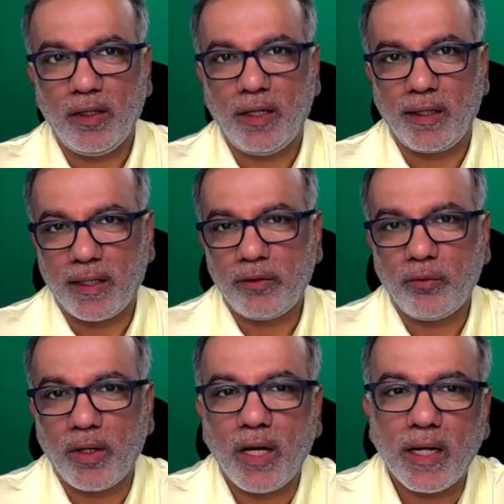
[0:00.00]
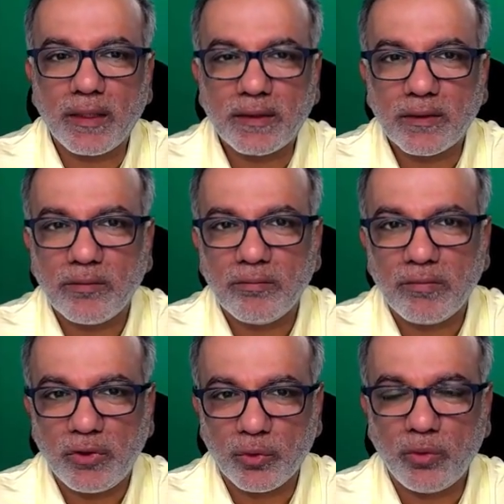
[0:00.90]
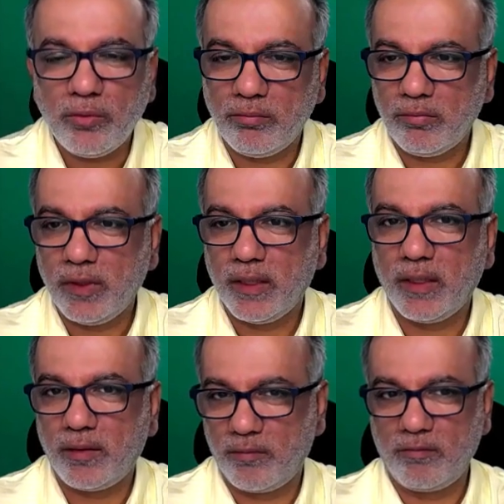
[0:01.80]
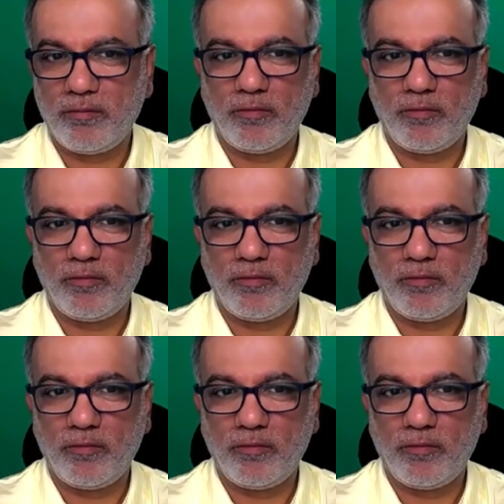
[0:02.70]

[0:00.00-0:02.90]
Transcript: and get your ads shown in